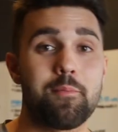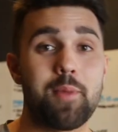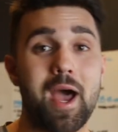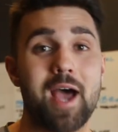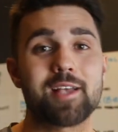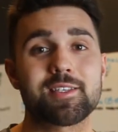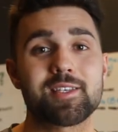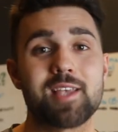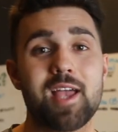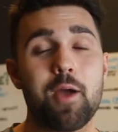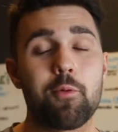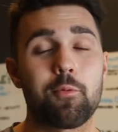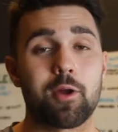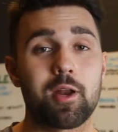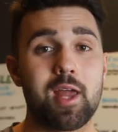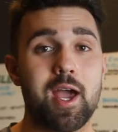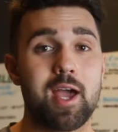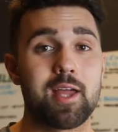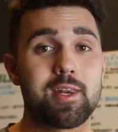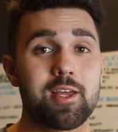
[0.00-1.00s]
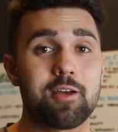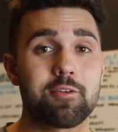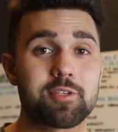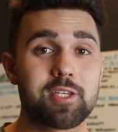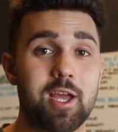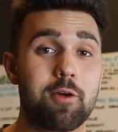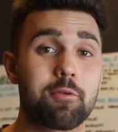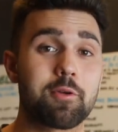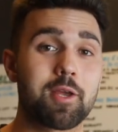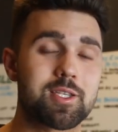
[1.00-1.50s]
Past that, we're gonna head
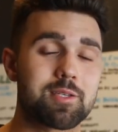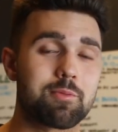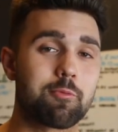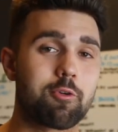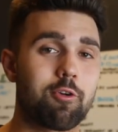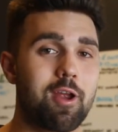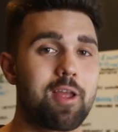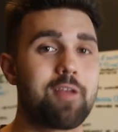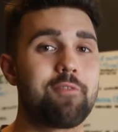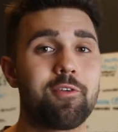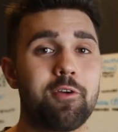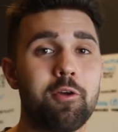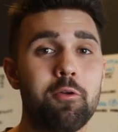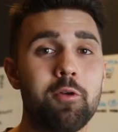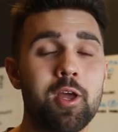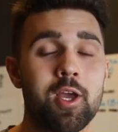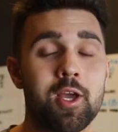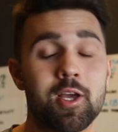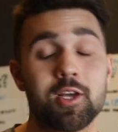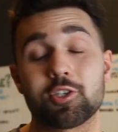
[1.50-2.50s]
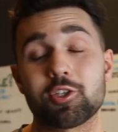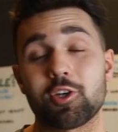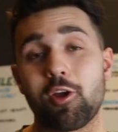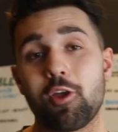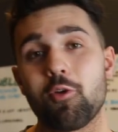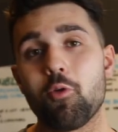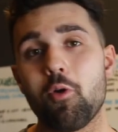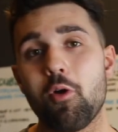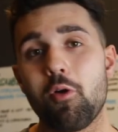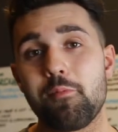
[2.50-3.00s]
downtown, get some great food, show
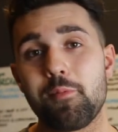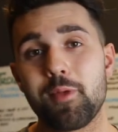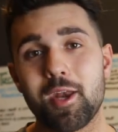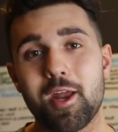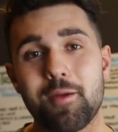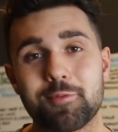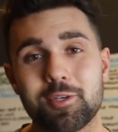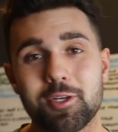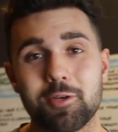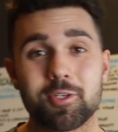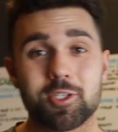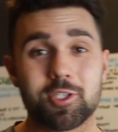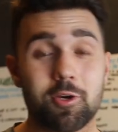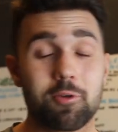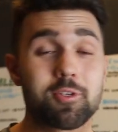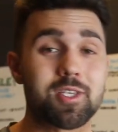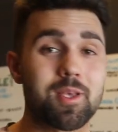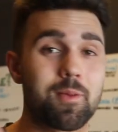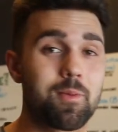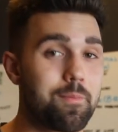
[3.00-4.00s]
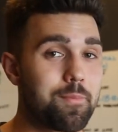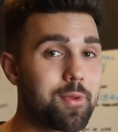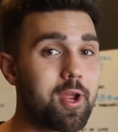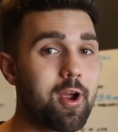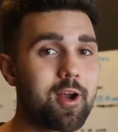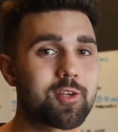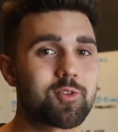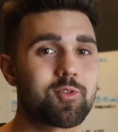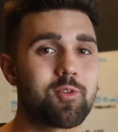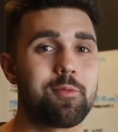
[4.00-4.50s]
you what we've been up to, and show you some of the
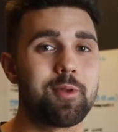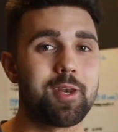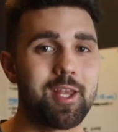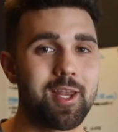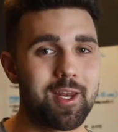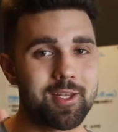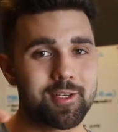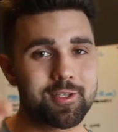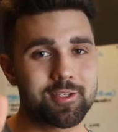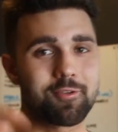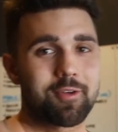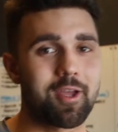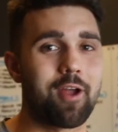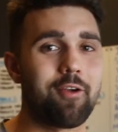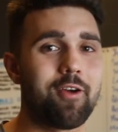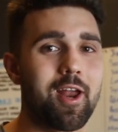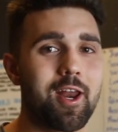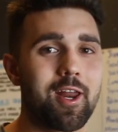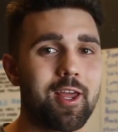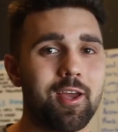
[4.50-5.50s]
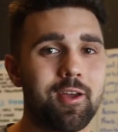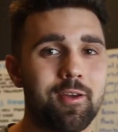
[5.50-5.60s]
PRs we've been hitting, so get ready.